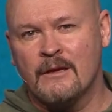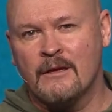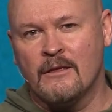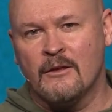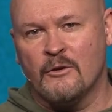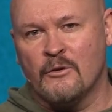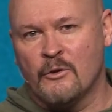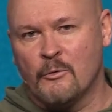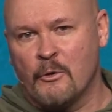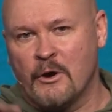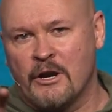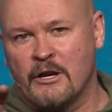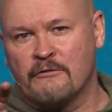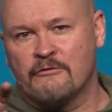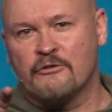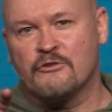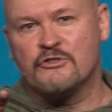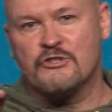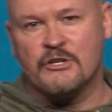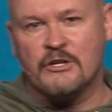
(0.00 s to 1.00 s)
They're waiting
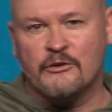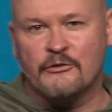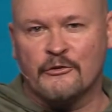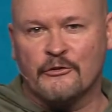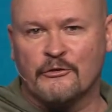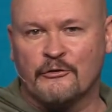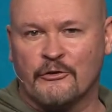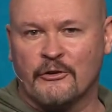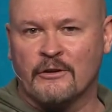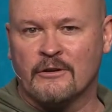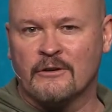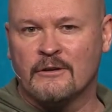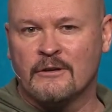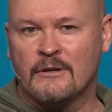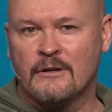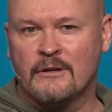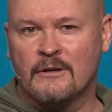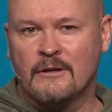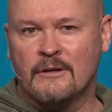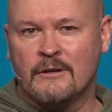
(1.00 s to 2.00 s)
for Jesus to
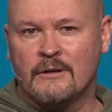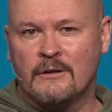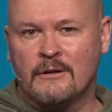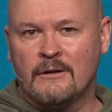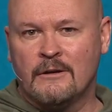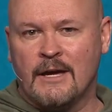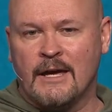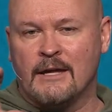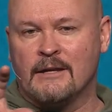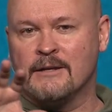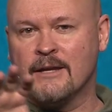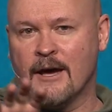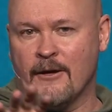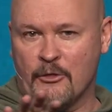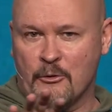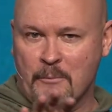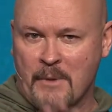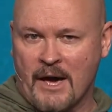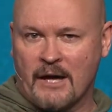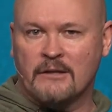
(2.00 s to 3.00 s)
hand down
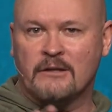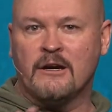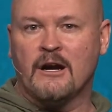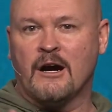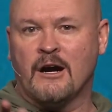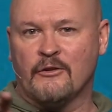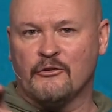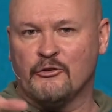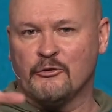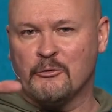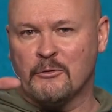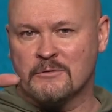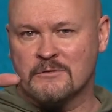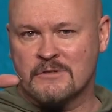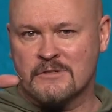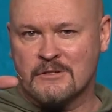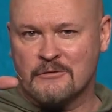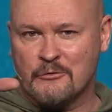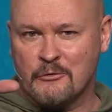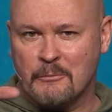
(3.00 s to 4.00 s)
the bad
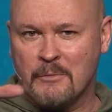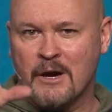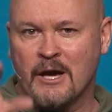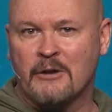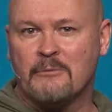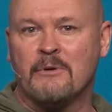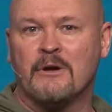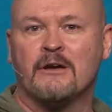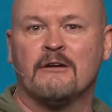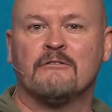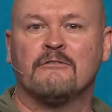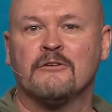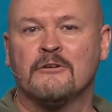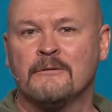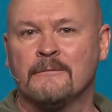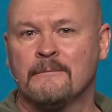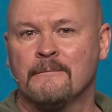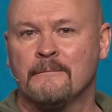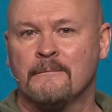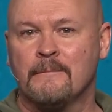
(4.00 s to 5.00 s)
consequences of her bad behavior.
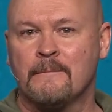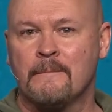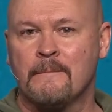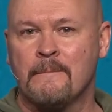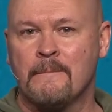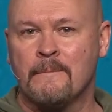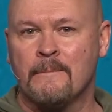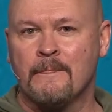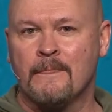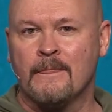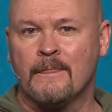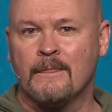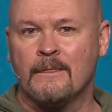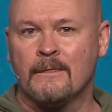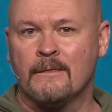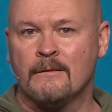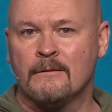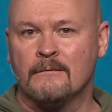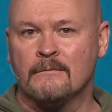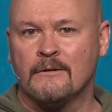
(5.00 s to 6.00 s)

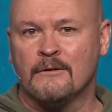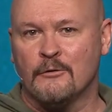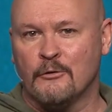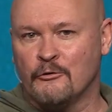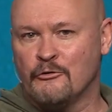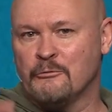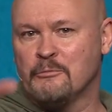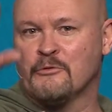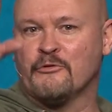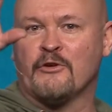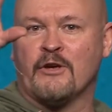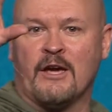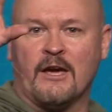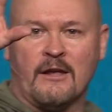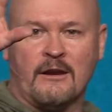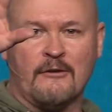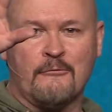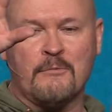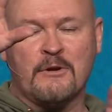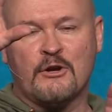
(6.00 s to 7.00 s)
He holds up his
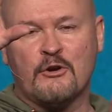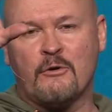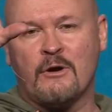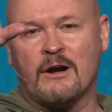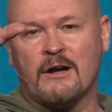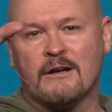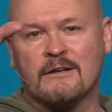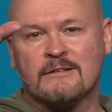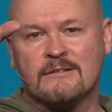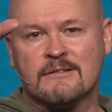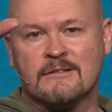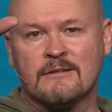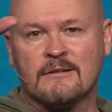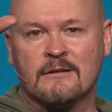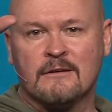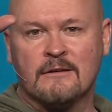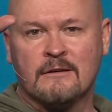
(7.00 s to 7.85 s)
hand, everybody quiets.